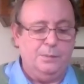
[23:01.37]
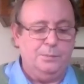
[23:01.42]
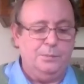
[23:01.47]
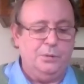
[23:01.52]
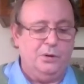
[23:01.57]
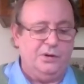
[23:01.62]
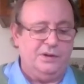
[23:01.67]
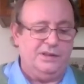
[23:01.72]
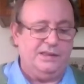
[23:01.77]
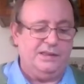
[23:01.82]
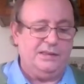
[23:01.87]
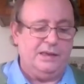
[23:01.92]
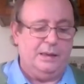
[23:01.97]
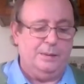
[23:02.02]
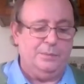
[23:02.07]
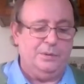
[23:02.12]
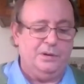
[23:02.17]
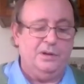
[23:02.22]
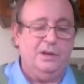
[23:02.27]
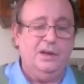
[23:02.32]
Botha's
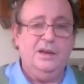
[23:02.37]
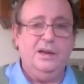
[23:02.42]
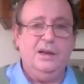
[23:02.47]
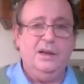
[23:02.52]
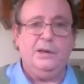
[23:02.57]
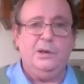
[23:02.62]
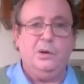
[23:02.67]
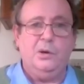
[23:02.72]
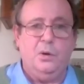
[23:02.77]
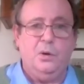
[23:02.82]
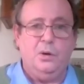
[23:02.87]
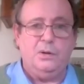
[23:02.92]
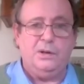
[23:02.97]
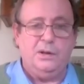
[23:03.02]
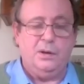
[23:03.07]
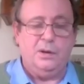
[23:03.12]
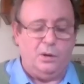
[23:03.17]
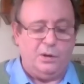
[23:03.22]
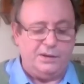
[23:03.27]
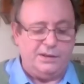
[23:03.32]
example and
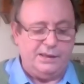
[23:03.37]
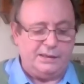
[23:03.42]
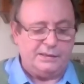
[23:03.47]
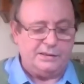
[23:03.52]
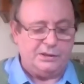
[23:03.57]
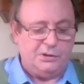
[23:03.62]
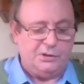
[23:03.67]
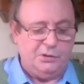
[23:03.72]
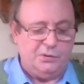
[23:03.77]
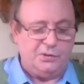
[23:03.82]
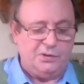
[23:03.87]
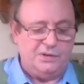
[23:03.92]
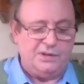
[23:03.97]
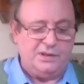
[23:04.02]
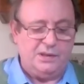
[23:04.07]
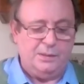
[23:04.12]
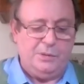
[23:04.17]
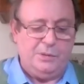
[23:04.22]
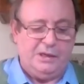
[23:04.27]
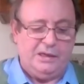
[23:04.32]
halt the
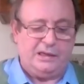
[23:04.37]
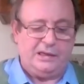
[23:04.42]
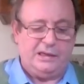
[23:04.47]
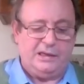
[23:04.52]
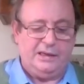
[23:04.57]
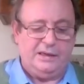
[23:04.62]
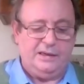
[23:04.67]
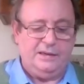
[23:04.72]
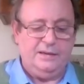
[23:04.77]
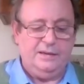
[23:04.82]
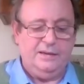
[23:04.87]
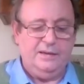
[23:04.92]
executions immediately.